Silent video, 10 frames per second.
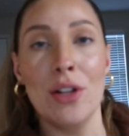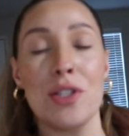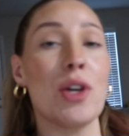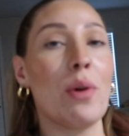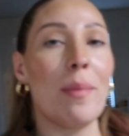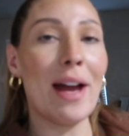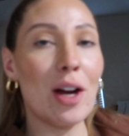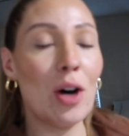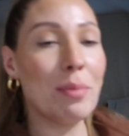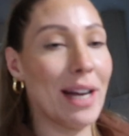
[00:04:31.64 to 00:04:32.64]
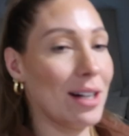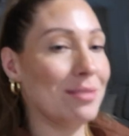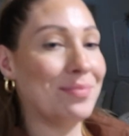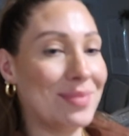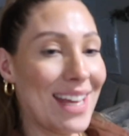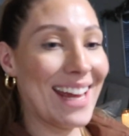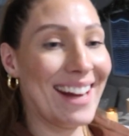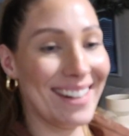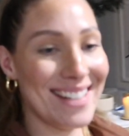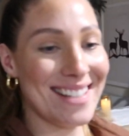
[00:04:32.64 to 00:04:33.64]
So we're back home now,
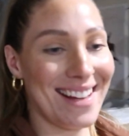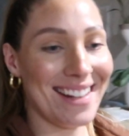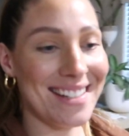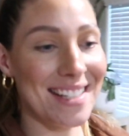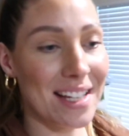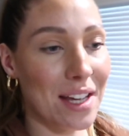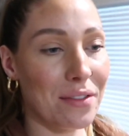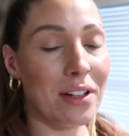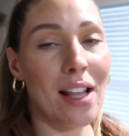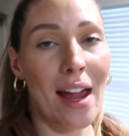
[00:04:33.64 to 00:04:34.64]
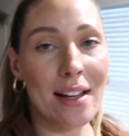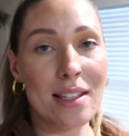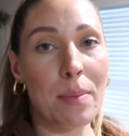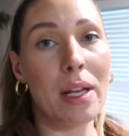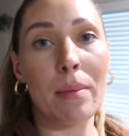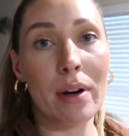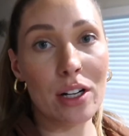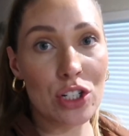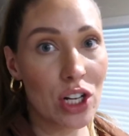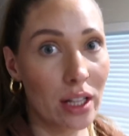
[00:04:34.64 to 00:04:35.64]
and I decided to give Elias a peanut butter
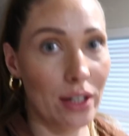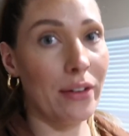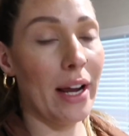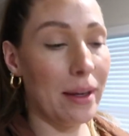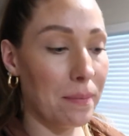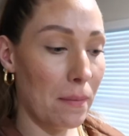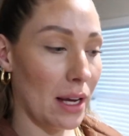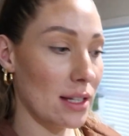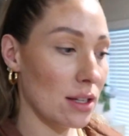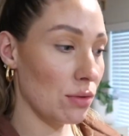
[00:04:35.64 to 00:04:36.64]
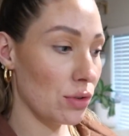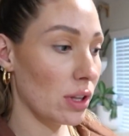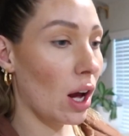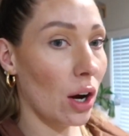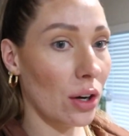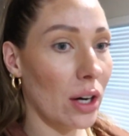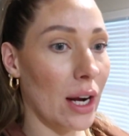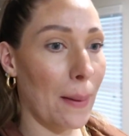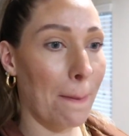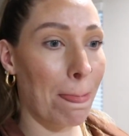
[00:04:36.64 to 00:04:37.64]
and jelly, right? Because he was really
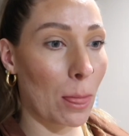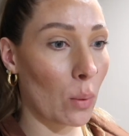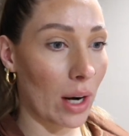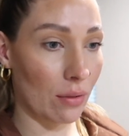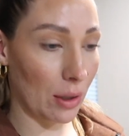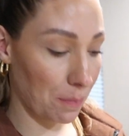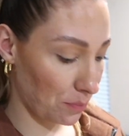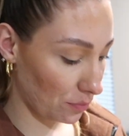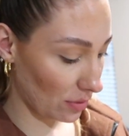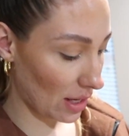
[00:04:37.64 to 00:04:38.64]
hungry, whatever.